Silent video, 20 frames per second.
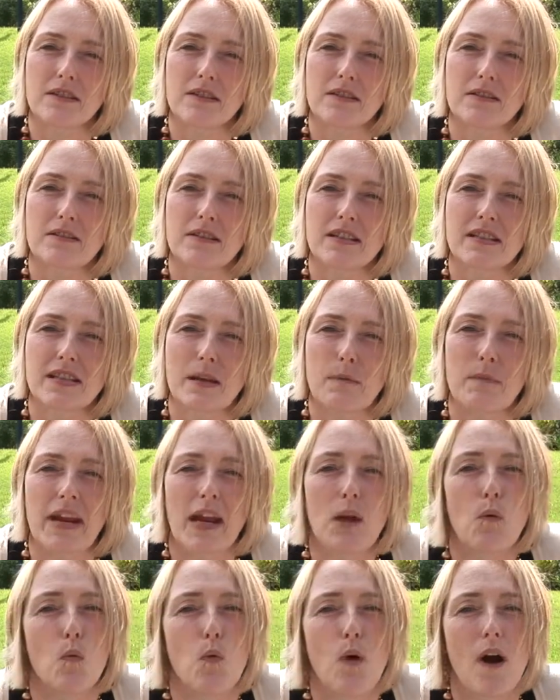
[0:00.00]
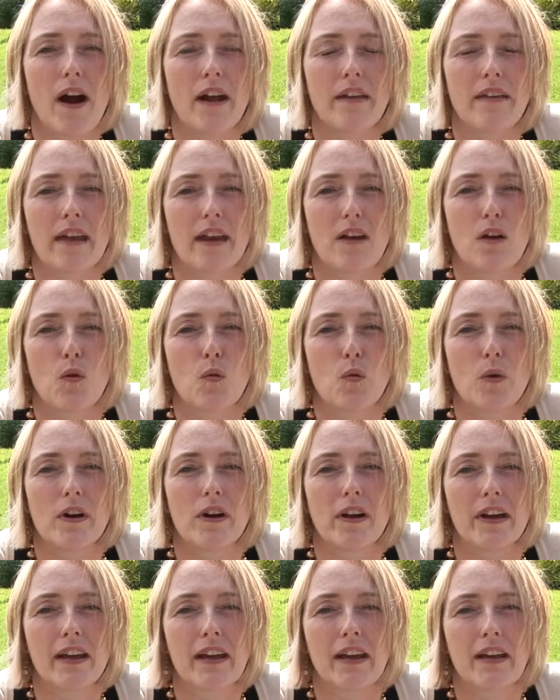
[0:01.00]
to disseminate why they're not
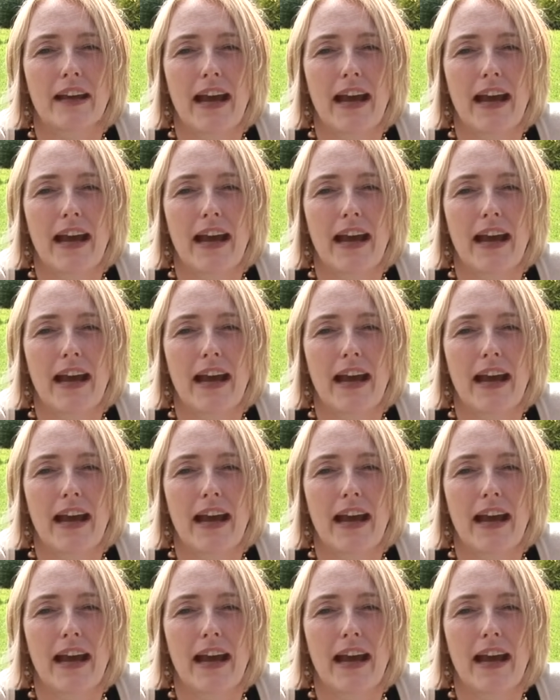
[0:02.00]
working